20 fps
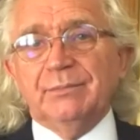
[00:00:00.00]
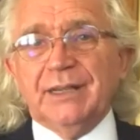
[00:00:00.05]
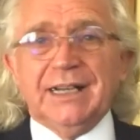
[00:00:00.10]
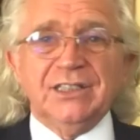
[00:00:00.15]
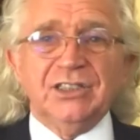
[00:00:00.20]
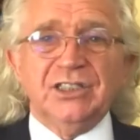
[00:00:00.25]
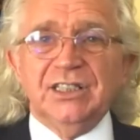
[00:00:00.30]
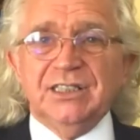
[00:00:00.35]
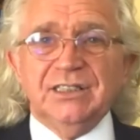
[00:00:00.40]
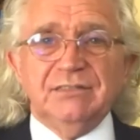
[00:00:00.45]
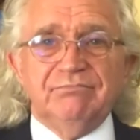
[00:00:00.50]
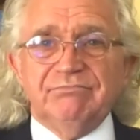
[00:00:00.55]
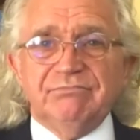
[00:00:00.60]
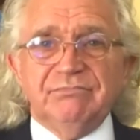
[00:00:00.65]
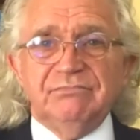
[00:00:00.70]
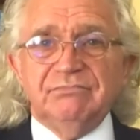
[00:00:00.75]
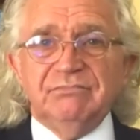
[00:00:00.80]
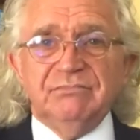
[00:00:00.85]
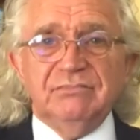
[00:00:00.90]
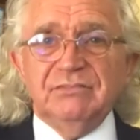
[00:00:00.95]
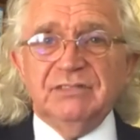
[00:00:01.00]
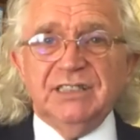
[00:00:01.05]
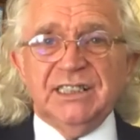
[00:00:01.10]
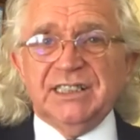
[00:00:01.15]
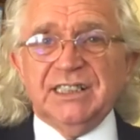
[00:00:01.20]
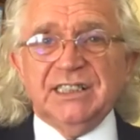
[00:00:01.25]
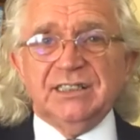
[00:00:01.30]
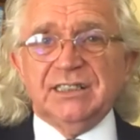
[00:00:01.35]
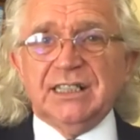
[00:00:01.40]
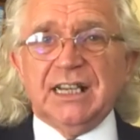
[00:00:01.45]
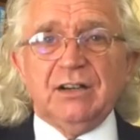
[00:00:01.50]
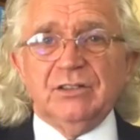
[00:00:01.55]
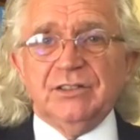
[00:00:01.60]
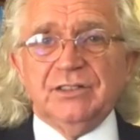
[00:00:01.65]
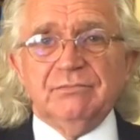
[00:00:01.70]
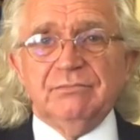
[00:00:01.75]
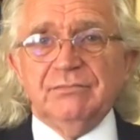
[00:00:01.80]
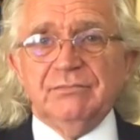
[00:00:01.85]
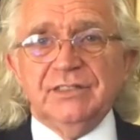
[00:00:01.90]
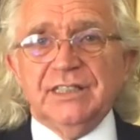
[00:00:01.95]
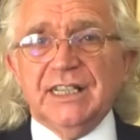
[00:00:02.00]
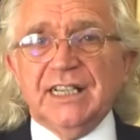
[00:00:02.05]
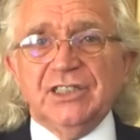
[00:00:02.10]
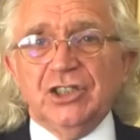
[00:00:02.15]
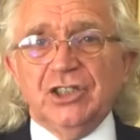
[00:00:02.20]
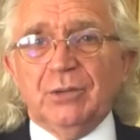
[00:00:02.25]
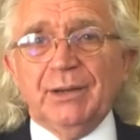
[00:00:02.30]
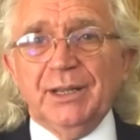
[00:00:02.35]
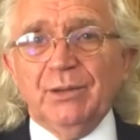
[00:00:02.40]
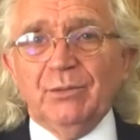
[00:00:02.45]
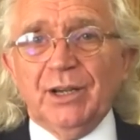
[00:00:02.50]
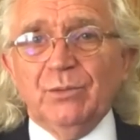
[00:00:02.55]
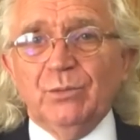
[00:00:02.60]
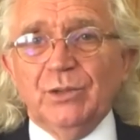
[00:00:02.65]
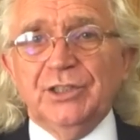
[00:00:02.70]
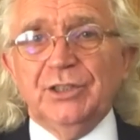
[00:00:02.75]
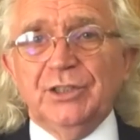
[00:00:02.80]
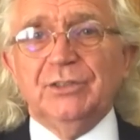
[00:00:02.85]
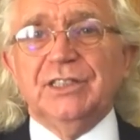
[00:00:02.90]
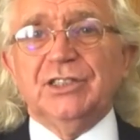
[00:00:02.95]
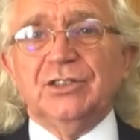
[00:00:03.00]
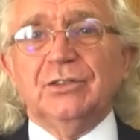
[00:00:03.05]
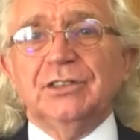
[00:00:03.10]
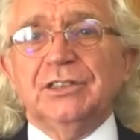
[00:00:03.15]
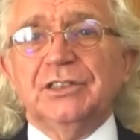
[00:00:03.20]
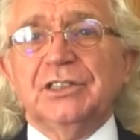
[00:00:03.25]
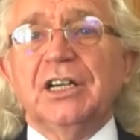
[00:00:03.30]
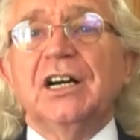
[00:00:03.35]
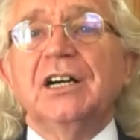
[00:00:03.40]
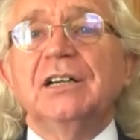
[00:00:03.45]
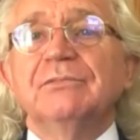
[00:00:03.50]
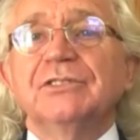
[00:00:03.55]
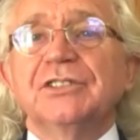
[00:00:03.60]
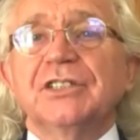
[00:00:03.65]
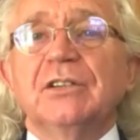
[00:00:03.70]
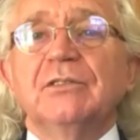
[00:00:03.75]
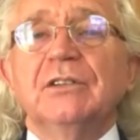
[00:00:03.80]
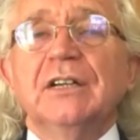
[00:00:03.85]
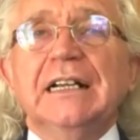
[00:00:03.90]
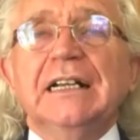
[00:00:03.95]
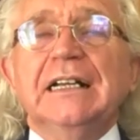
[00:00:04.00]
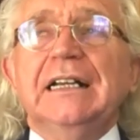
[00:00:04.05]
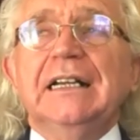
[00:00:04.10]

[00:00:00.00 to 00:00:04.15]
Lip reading: But actually, this is our day job anyway. We do this all the time. So,